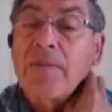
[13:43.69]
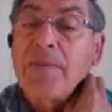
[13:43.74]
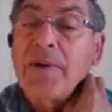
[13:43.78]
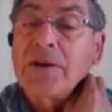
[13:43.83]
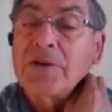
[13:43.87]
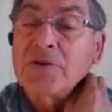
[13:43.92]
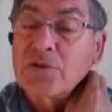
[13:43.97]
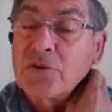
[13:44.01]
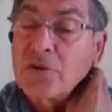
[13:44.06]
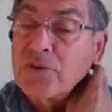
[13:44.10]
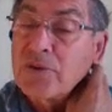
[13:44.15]

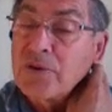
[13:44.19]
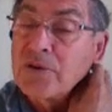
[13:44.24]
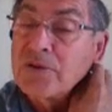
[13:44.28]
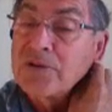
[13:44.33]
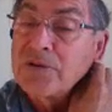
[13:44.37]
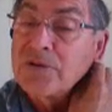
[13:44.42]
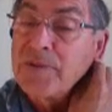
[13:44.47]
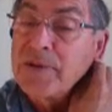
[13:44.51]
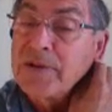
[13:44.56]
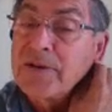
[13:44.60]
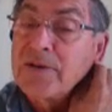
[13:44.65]
make sure
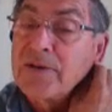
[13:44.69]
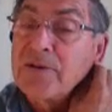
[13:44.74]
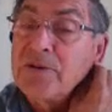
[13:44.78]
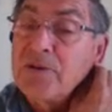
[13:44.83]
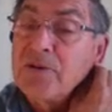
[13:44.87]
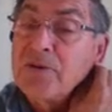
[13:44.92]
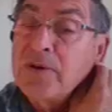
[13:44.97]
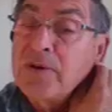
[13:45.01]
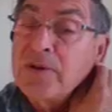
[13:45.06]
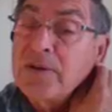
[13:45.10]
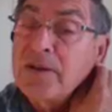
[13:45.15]
they're speaking to
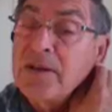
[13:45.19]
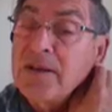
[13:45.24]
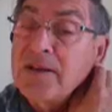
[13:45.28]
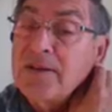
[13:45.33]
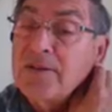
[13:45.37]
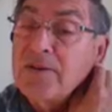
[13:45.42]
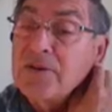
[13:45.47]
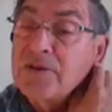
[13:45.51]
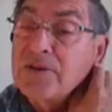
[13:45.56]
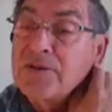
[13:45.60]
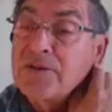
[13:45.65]
you in
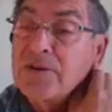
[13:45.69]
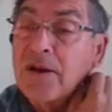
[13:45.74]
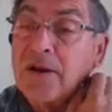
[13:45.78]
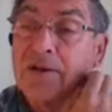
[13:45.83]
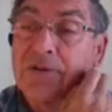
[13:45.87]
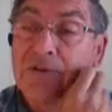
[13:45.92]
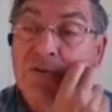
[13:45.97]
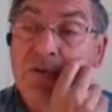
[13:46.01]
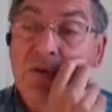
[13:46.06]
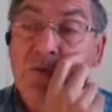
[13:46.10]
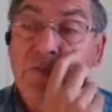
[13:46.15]
English.
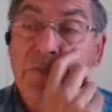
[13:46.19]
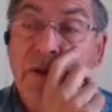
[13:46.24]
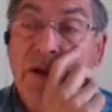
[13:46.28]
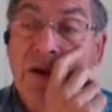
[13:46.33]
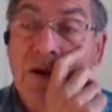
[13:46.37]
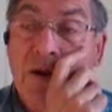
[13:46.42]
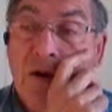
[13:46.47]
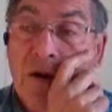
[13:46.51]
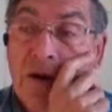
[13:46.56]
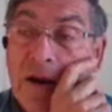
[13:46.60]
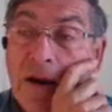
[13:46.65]
Assume
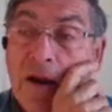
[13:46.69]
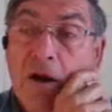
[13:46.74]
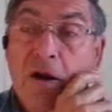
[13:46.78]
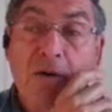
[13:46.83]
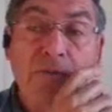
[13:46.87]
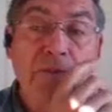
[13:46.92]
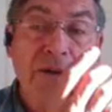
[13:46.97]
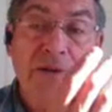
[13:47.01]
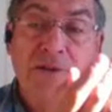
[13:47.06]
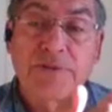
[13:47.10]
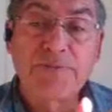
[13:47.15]
they are
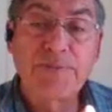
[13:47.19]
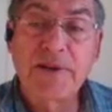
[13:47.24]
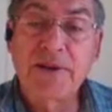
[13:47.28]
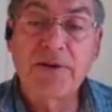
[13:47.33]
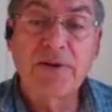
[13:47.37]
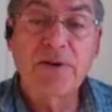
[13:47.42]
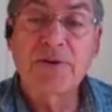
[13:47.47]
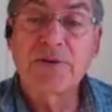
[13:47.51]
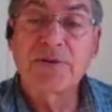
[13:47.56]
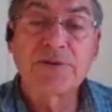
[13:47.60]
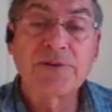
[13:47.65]
Arabic
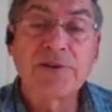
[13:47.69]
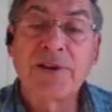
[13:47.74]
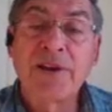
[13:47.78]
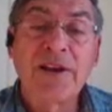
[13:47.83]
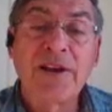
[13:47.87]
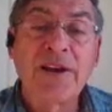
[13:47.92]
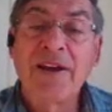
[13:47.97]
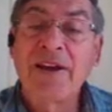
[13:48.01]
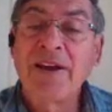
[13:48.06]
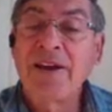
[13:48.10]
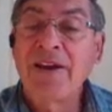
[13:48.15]
speakers
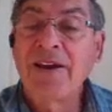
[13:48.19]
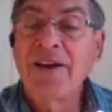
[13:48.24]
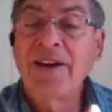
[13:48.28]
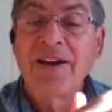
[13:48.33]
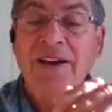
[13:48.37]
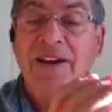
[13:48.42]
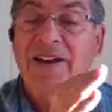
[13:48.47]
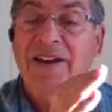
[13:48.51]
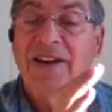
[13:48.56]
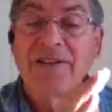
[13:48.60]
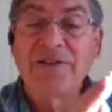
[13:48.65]

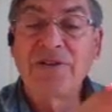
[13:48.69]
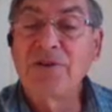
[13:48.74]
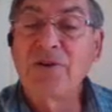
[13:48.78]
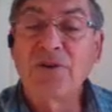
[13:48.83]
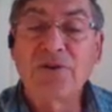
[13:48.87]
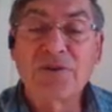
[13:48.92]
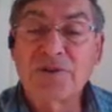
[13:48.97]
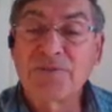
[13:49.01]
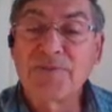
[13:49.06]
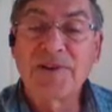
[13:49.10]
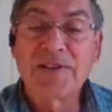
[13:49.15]
and you
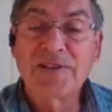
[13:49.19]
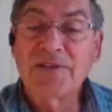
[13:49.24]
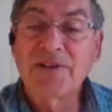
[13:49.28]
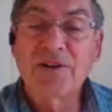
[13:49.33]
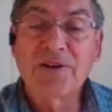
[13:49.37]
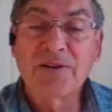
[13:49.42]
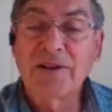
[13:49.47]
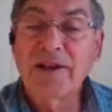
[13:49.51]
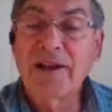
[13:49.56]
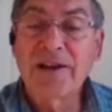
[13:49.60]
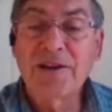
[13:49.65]
don't speak
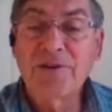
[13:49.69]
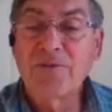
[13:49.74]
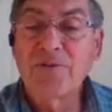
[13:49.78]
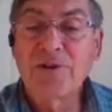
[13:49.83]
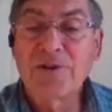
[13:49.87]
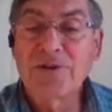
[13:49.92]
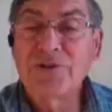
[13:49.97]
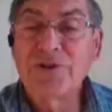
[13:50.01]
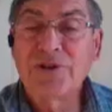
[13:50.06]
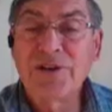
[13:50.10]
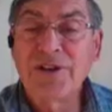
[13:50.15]
their
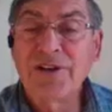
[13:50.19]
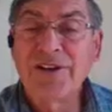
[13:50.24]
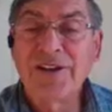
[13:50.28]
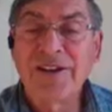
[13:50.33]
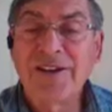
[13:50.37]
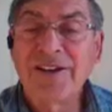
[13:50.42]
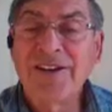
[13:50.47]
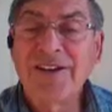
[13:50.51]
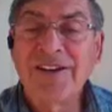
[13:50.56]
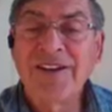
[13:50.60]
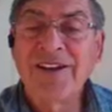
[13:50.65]
language,
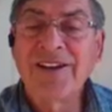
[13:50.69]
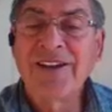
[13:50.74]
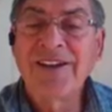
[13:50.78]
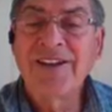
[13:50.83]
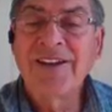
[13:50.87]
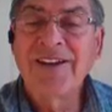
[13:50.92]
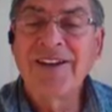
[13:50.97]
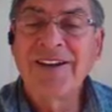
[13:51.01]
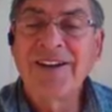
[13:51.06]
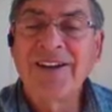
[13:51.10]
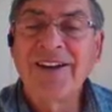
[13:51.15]

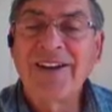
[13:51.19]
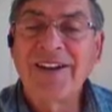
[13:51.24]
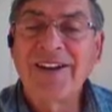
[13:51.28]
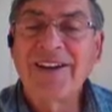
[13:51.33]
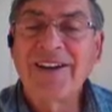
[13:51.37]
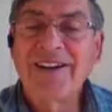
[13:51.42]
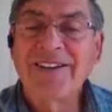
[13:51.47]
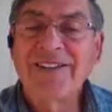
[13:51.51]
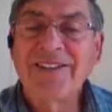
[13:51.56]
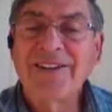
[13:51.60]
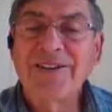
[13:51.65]

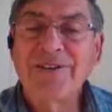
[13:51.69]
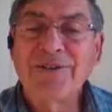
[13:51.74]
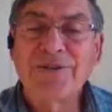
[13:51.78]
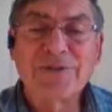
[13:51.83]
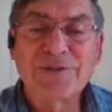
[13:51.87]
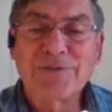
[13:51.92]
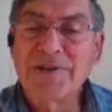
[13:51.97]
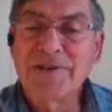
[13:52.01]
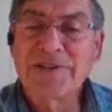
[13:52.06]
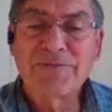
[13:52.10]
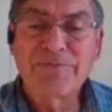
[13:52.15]
and they
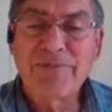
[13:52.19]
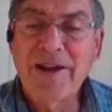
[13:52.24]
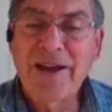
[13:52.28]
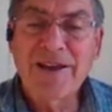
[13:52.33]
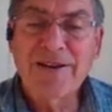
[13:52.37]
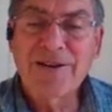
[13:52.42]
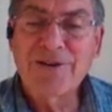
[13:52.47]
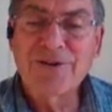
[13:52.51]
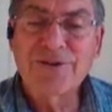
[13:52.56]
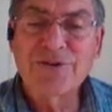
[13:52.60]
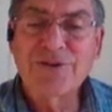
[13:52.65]
don't speak
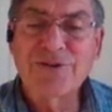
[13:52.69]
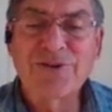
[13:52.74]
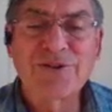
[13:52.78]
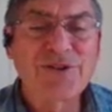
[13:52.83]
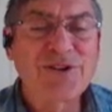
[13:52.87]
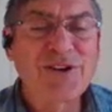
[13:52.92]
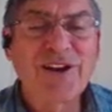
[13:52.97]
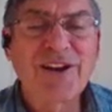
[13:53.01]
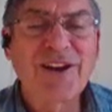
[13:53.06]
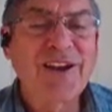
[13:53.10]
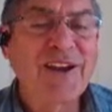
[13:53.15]

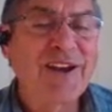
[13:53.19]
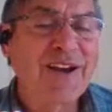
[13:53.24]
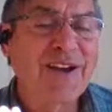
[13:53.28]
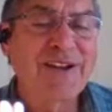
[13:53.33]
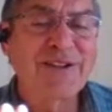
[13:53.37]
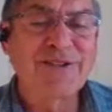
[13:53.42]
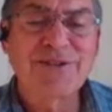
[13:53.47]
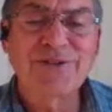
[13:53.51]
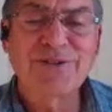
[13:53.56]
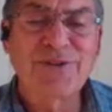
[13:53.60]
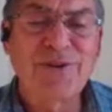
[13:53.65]
Spanish,
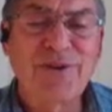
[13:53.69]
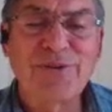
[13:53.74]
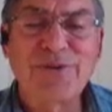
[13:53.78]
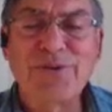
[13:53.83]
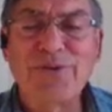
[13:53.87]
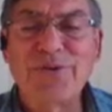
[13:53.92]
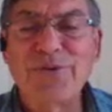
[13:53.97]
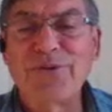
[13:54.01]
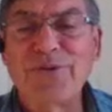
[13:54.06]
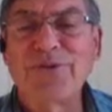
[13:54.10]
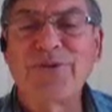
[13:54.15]
and so
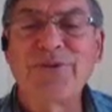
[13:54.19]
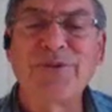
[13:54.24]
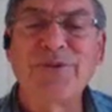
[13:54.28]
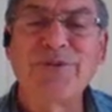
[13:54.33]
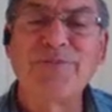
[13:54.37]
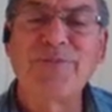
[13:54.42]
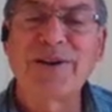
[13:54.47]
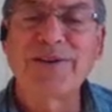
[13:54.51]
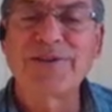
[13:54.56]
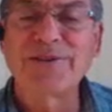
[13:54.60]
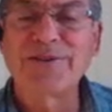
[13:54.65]
you
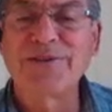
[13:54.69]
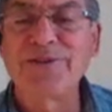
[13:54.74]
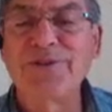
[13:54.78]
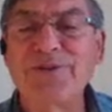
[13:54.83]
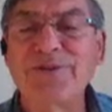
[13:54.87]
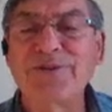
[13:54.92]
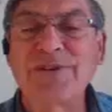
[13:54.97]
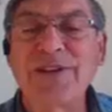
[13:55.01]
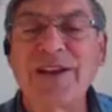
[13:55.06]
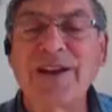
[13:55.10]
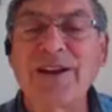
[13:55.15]
must
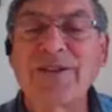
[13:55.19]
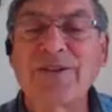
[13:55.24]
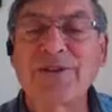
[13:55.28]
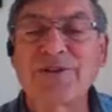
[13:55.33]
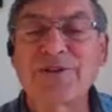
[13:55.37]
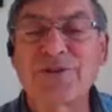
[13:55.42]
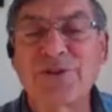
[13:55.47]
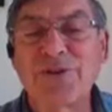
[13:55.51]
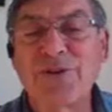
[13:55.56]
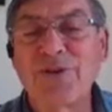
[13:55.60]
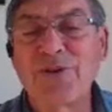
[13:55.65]
use
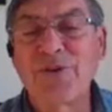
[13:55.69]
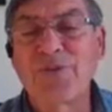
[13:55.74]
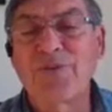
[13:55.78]
English